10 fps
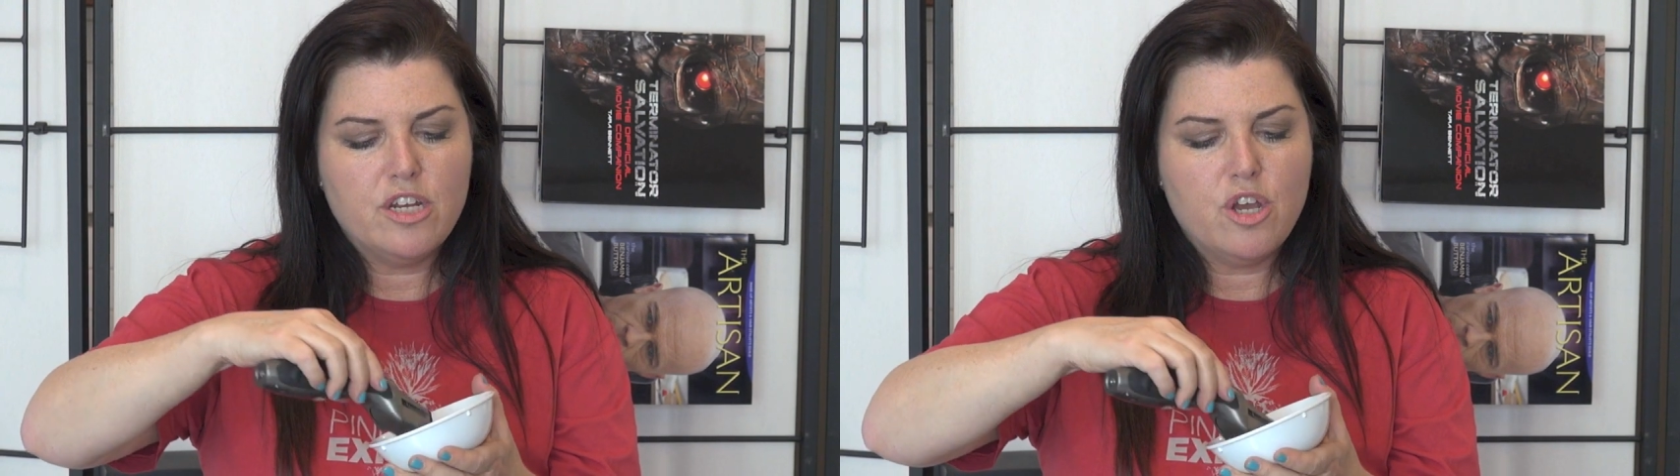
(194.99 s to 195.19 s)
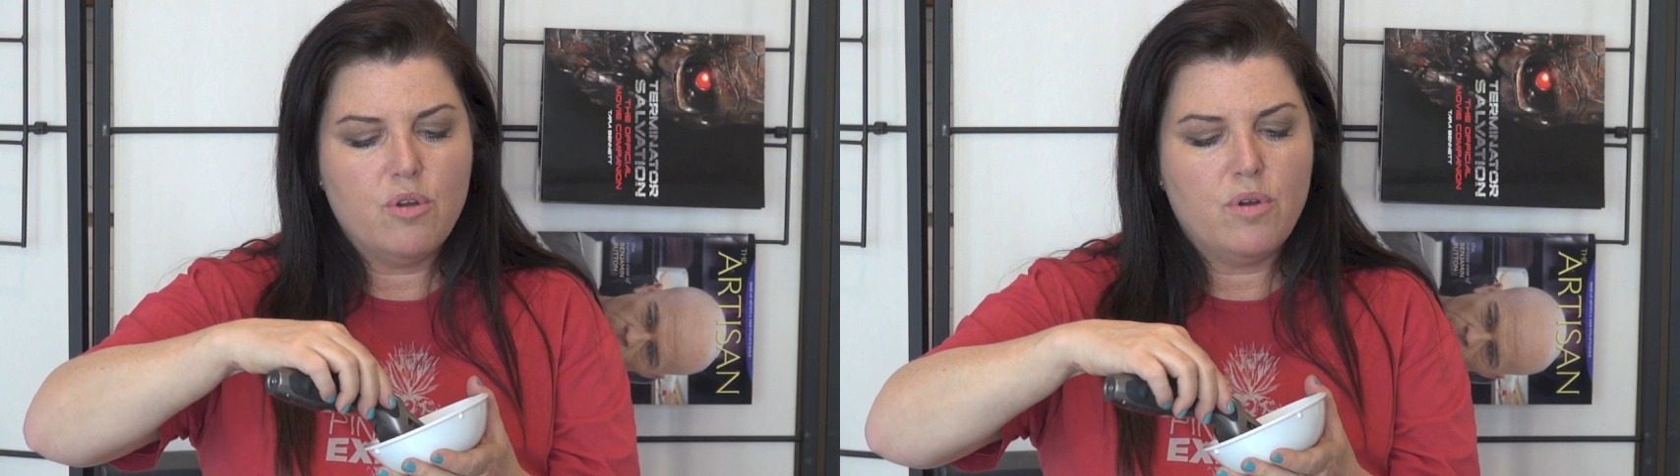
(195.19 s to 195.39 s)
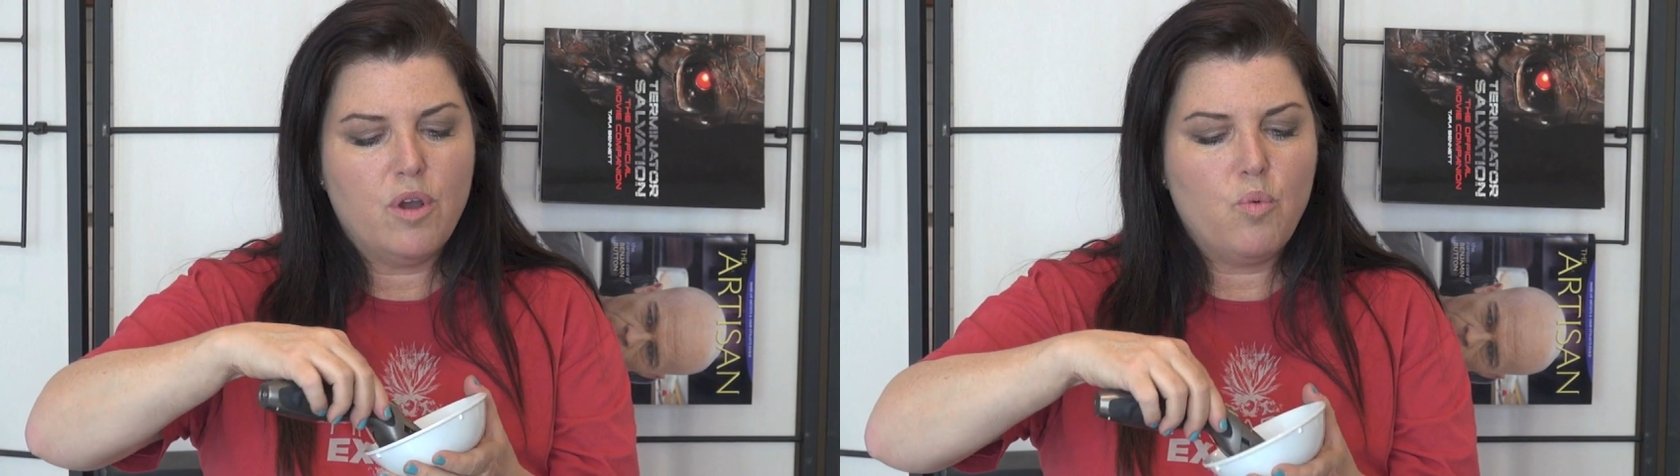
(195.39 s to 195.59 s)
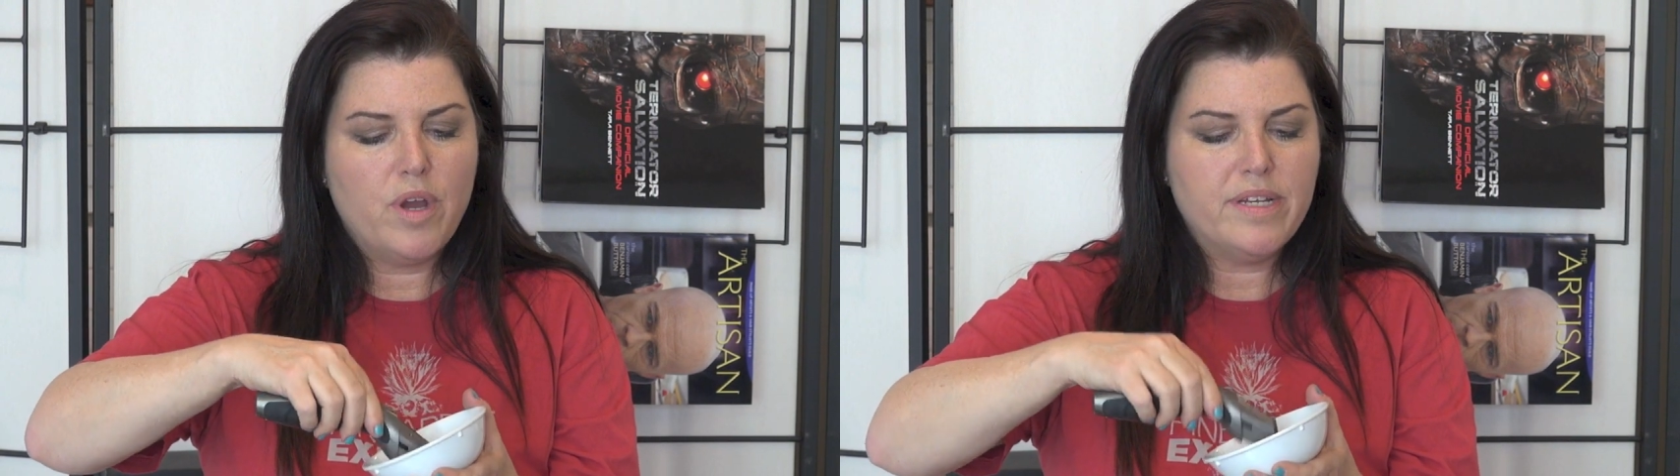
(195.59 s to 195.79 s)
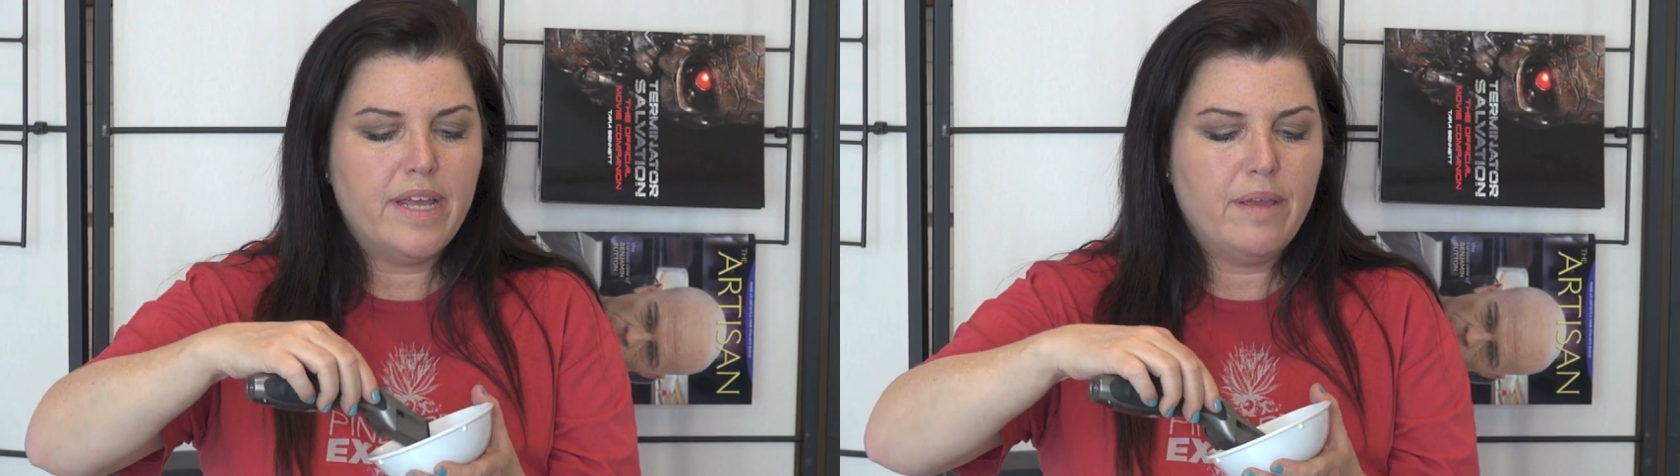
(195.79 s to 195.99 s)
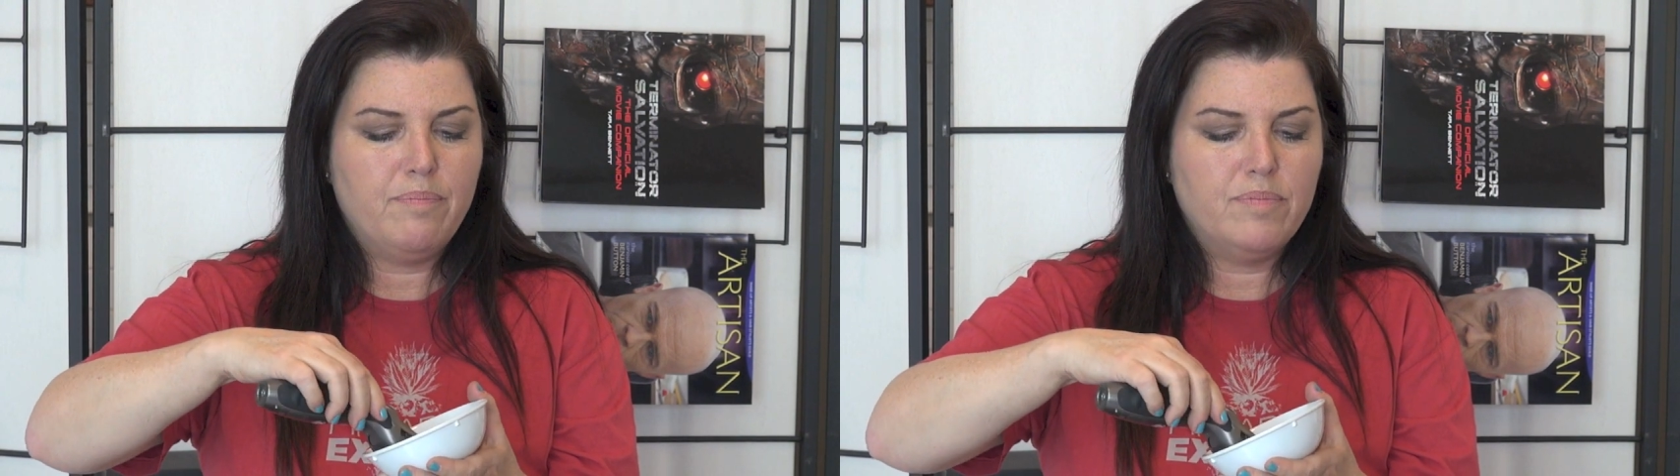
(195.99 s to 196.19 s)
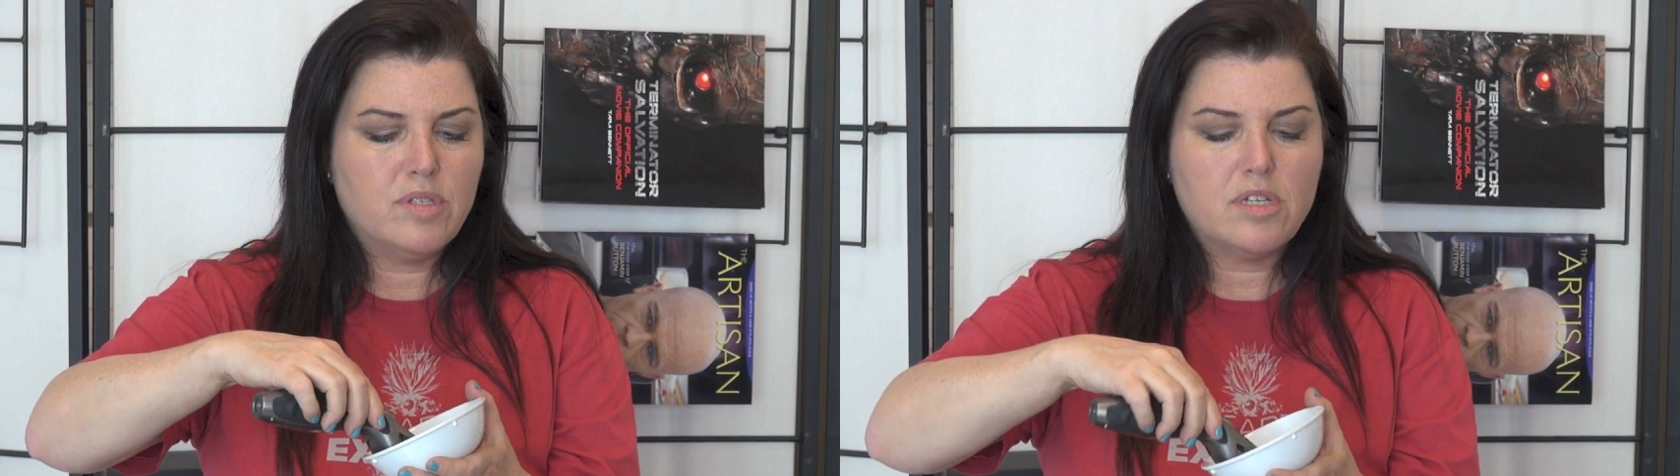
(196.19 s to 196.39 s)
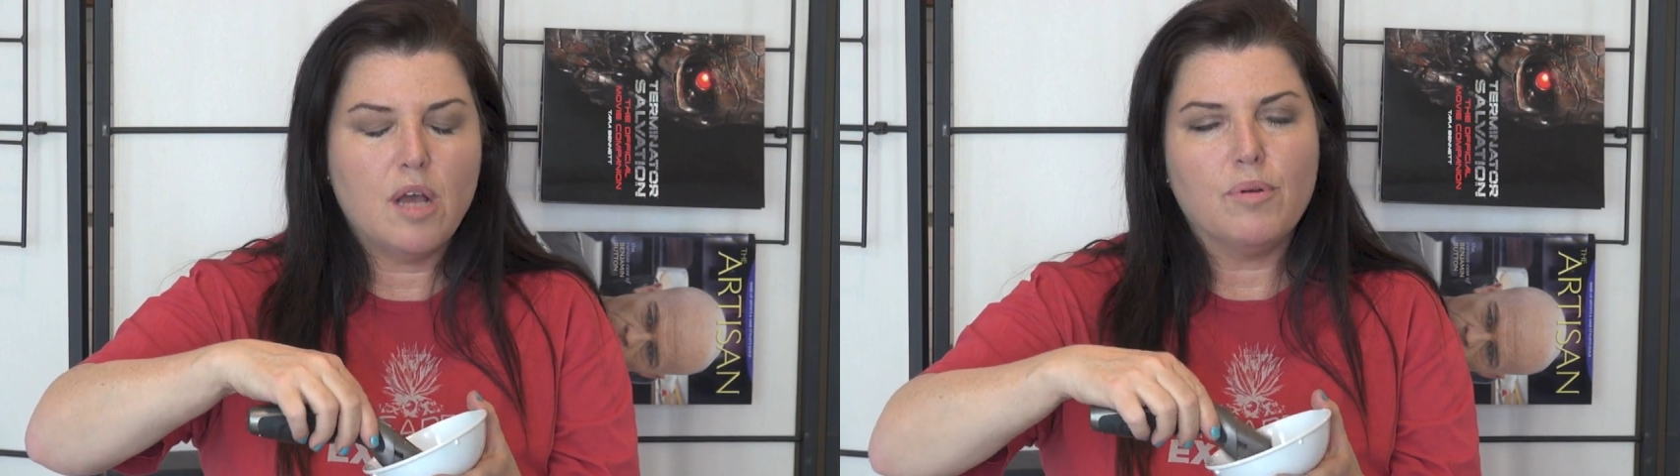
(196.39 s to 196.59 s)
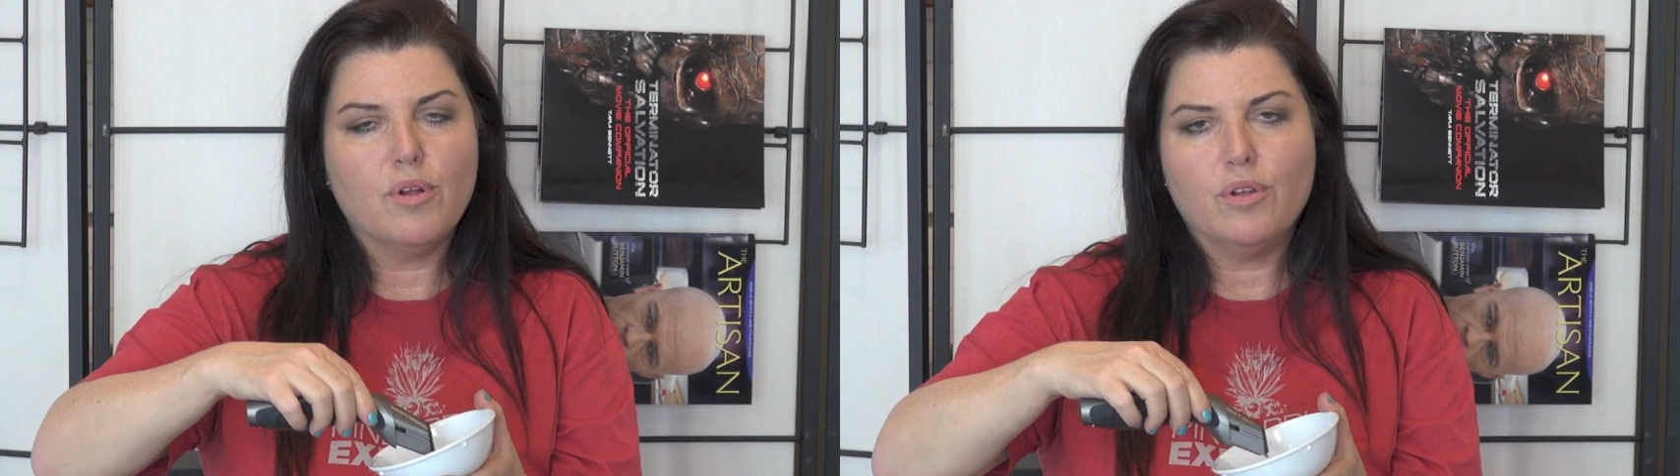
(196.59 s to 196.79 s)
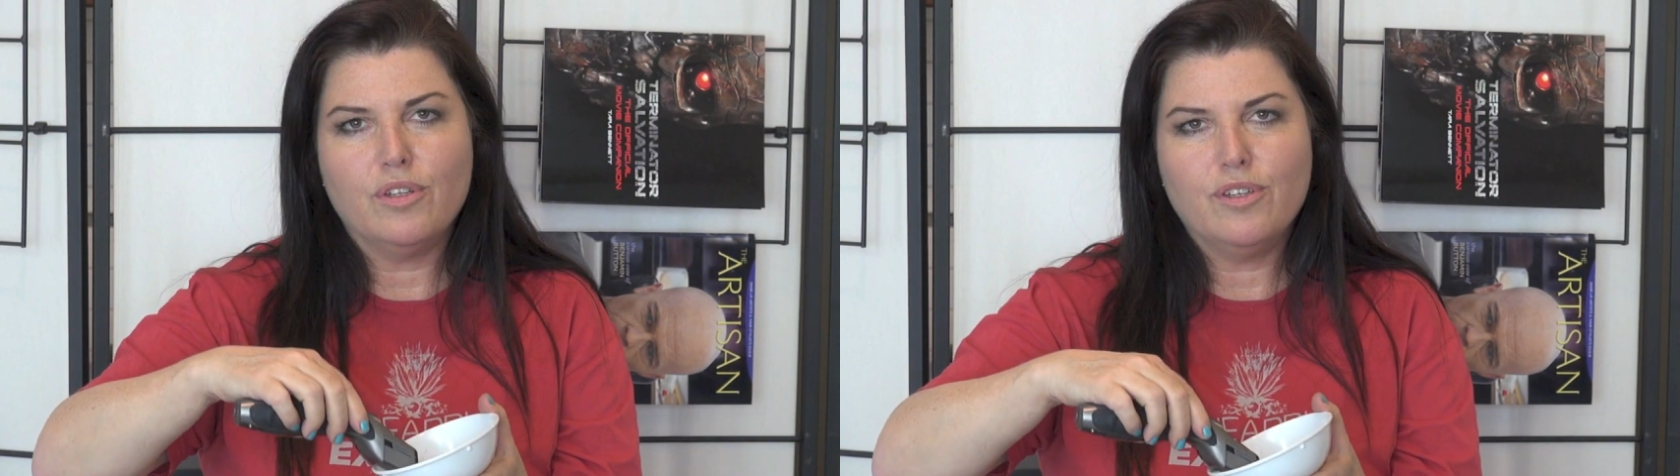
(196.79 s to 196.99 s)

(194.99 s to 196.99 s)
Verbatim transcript: a 1 day stubble,